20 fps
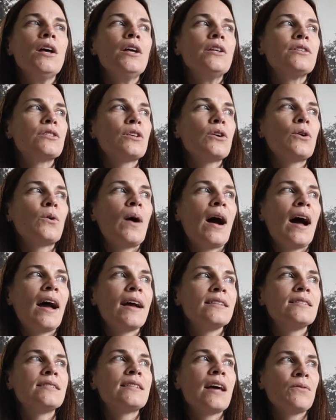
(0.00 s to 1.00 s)
So
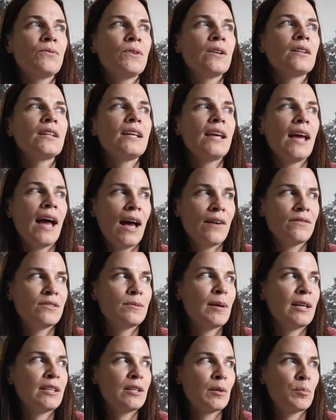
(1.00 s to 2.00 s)
I definitely have
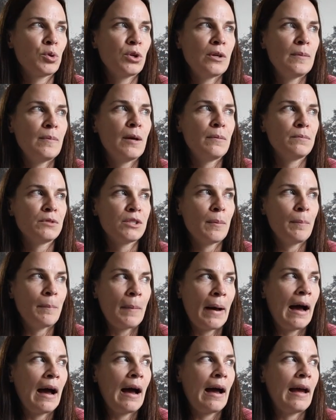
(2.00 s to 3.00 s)
spent a premium to
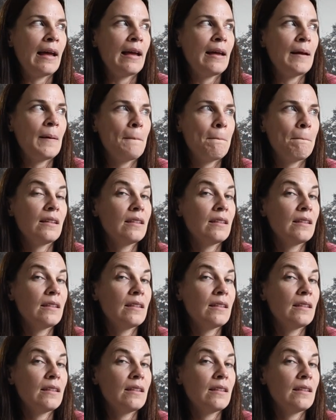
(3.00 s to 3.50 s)
buy